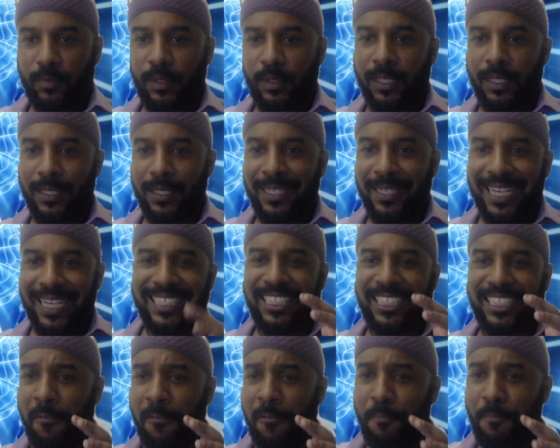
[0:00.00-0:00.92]
is
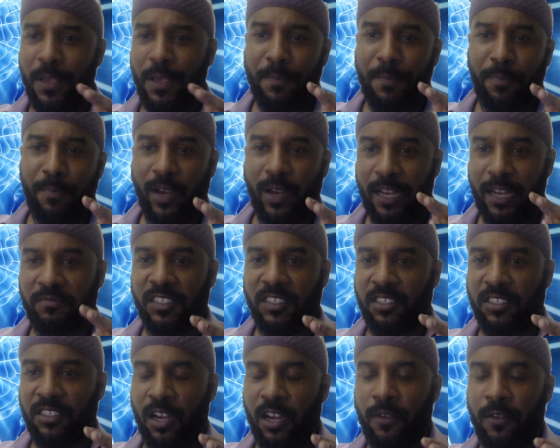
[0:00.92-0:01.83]
some people have
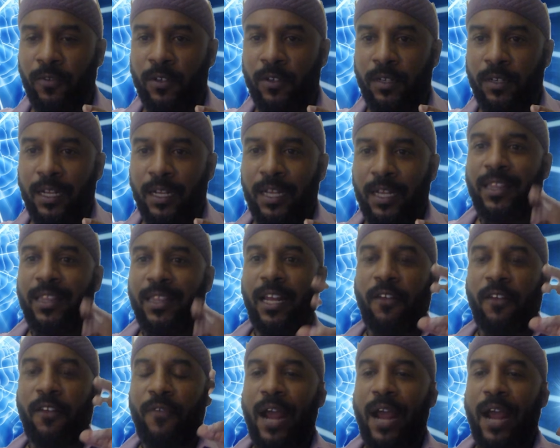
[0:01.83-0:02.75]
discovered that if
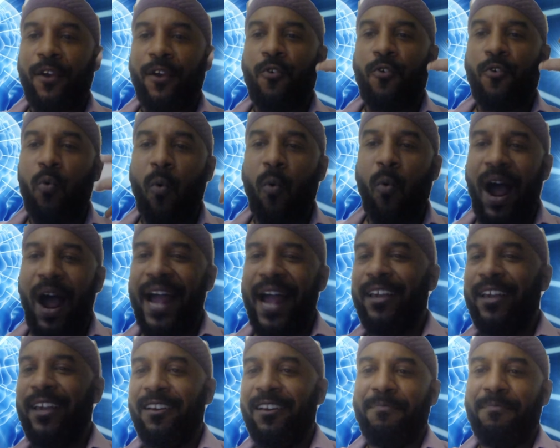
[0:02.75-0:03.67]
I
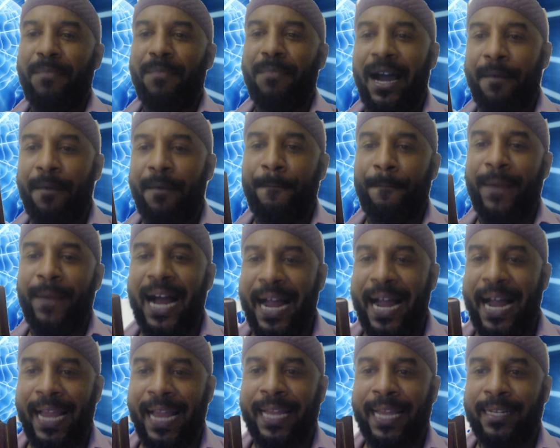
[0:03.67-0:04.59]
quiet my
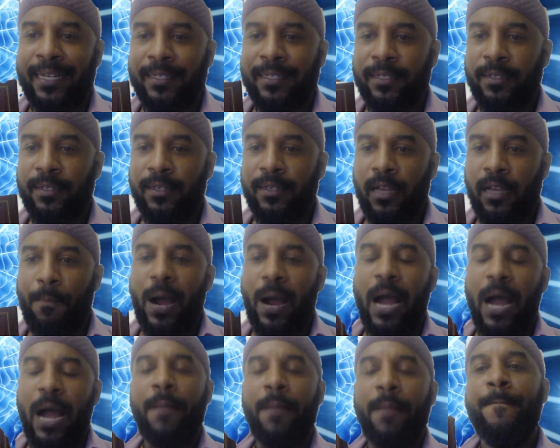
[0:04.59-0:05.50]
mind by
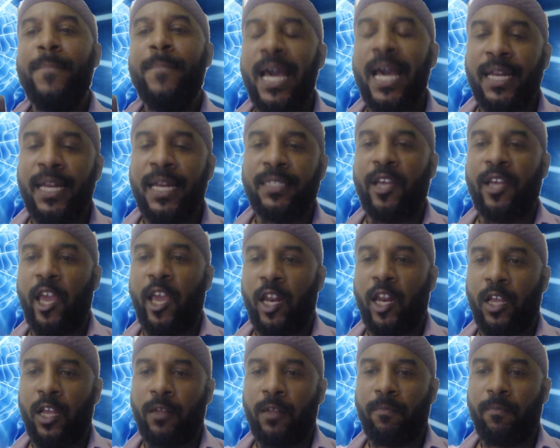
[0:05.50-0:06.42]

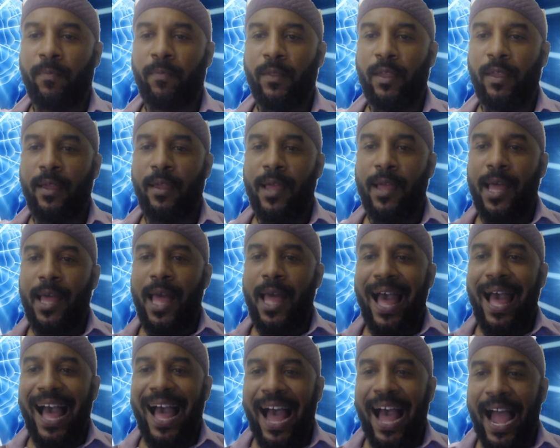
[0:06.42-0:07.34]
meditating,
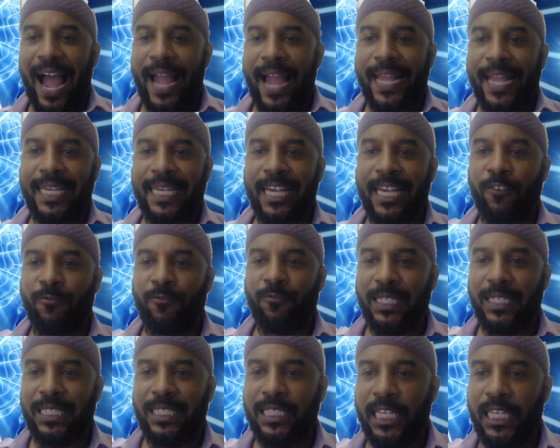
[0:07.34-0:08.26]
I can
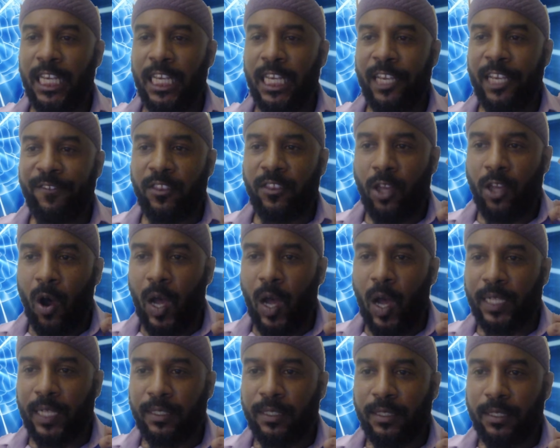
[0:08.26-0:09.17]
receive
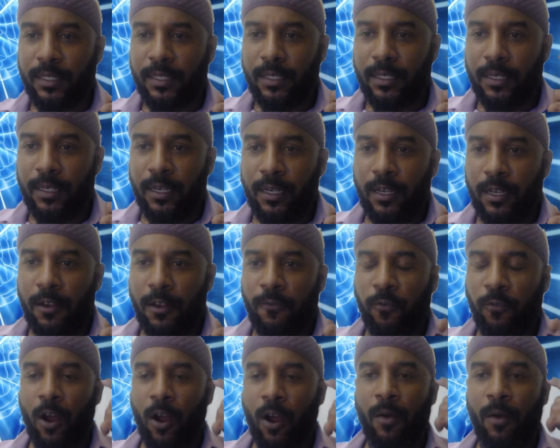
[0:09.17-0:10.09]
thoughts
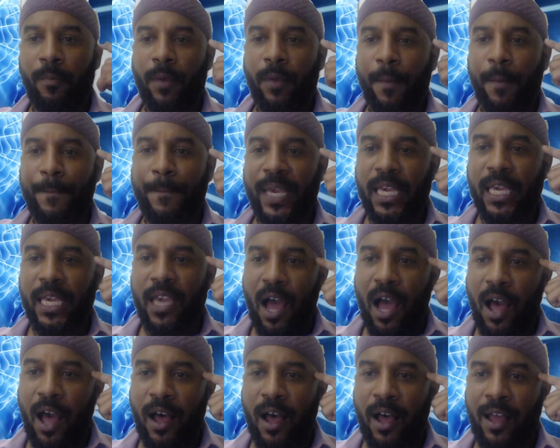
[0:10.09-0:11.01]
from
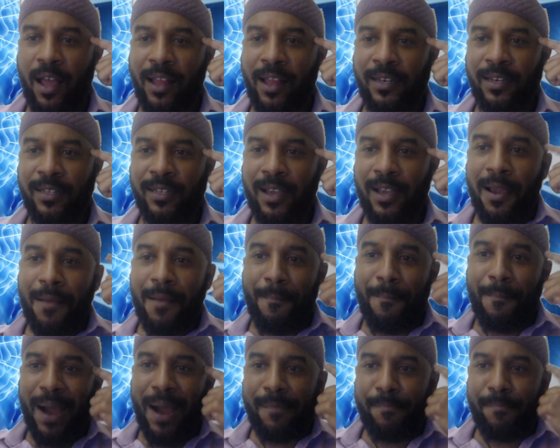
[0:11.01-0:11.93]
beyond
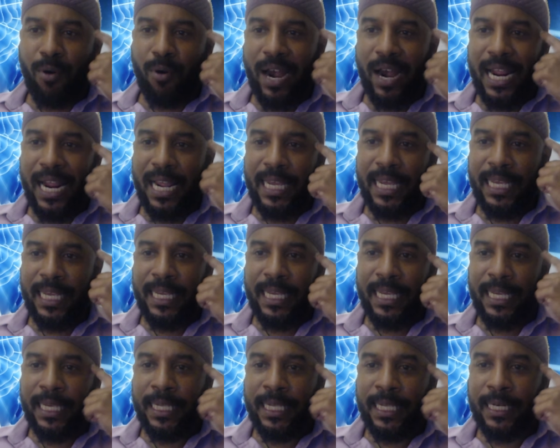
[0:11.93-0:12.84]
my
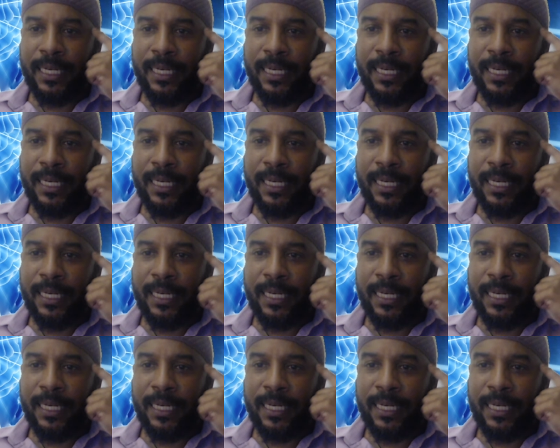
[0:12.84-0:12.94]
brain.